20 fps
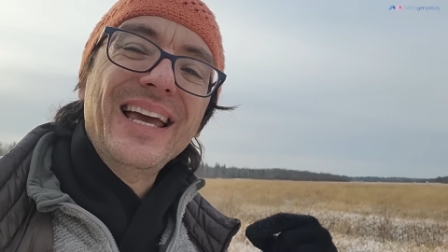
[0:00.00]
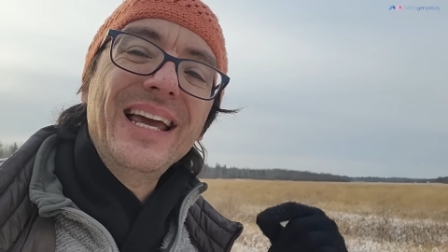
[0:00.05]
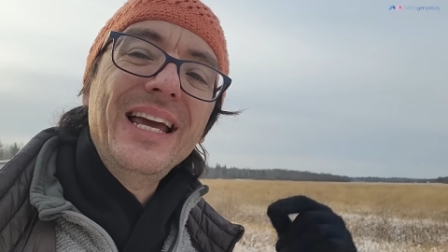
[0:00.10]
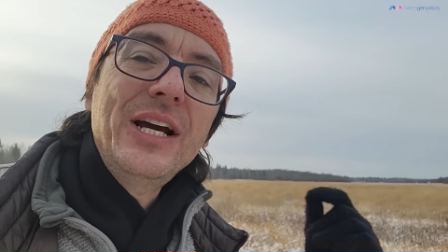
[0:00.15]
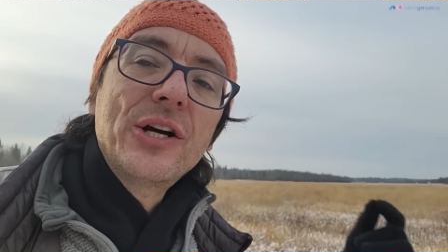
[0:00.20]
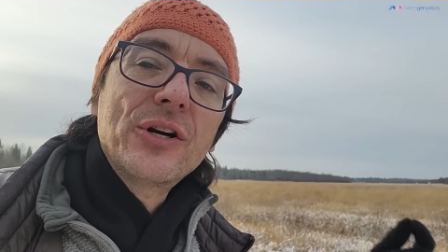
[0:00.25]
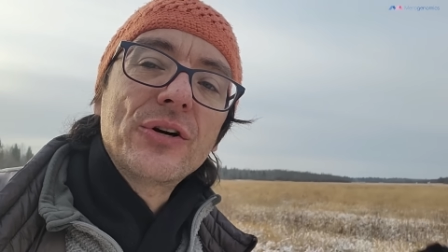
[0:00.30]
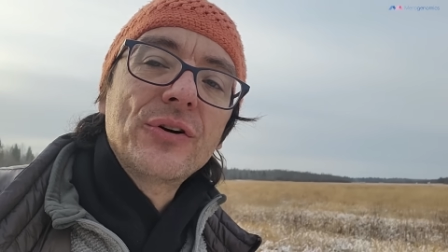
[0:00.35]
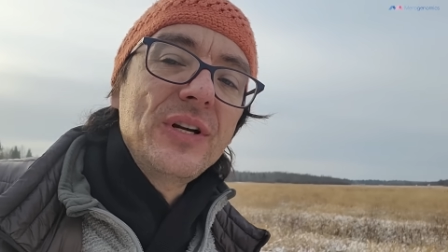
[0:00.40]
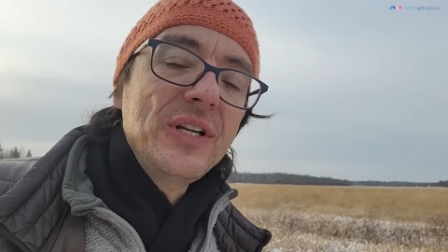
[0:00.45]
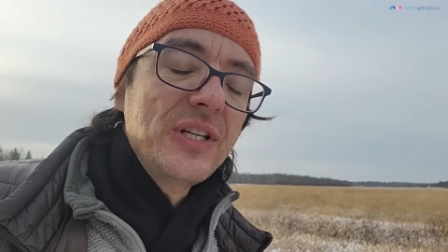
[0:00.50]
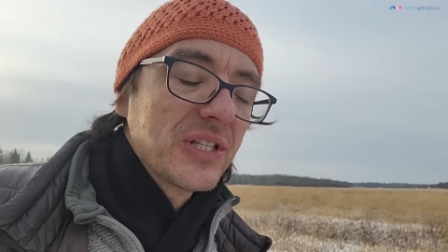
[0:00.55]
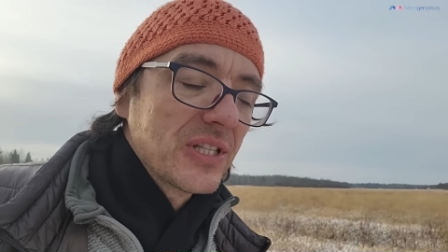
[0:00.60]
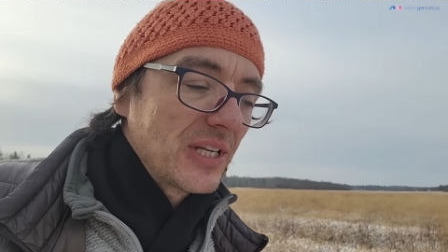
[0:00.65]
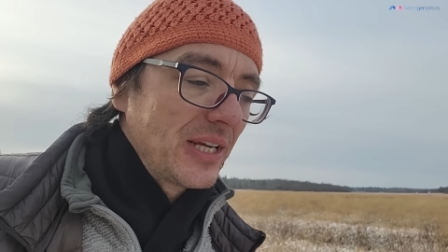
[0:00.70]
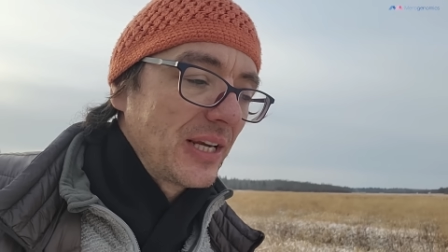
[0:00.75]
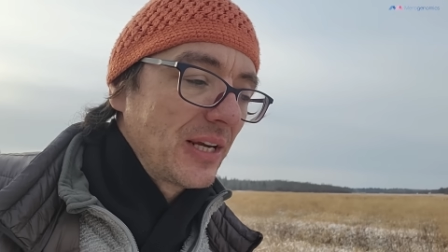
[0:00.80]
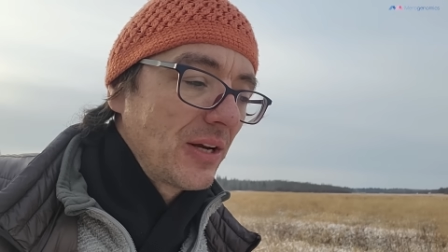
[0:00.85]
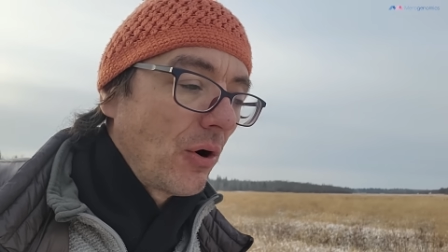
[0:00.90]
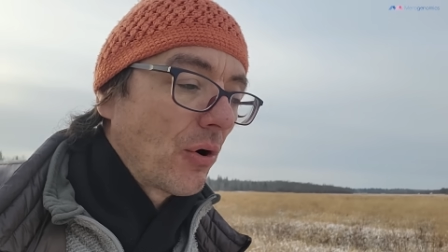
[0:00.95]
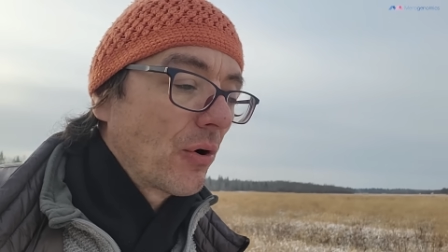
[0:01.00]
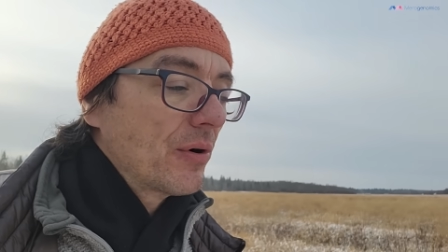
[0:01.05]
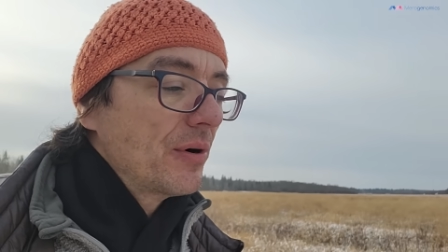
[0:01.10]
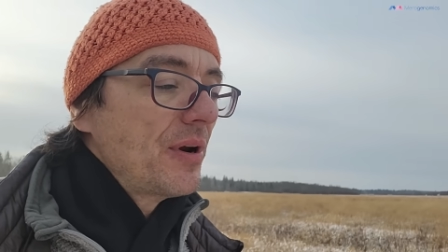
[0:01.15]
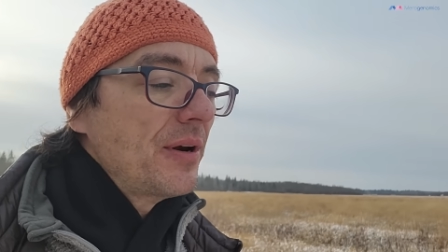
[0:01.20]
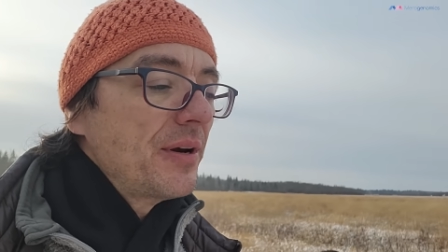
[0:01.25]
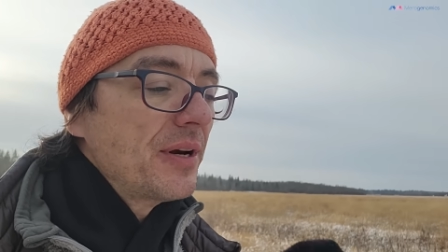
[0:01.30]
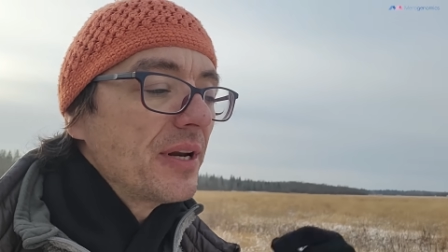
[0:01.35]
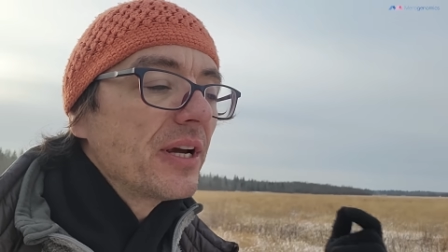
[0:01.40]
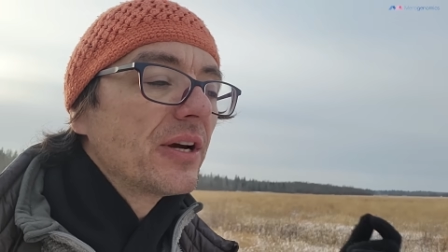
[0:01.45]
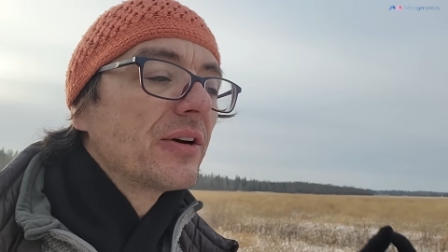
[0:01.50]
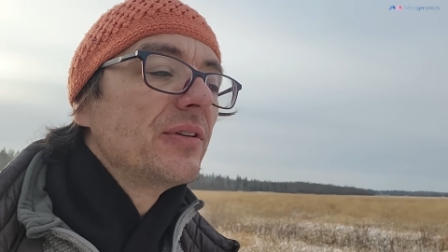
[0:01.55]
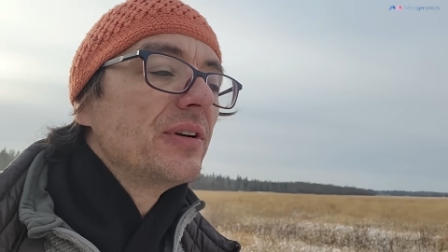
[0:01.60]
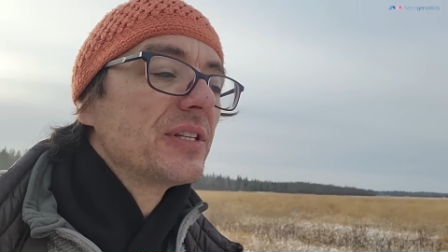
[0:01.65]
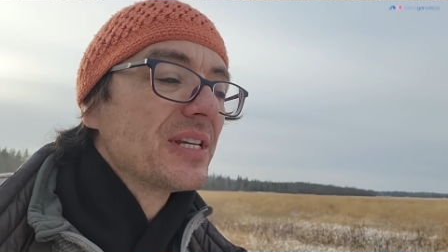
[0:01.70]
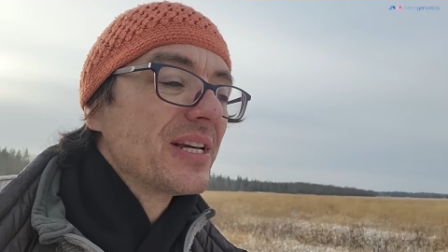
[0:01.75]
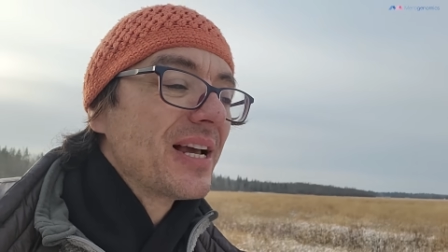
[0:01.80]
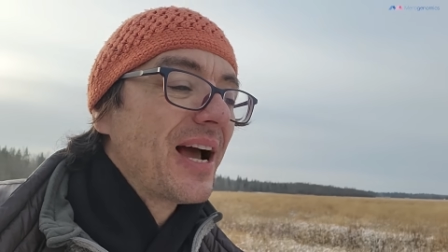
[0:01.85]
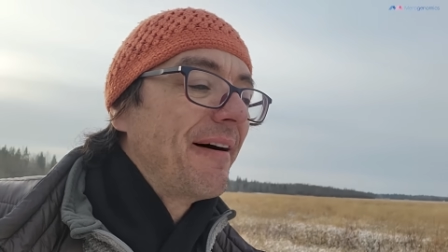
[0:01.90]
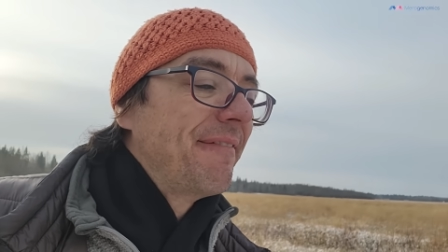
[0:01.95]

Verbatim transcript: increasing or not increasing,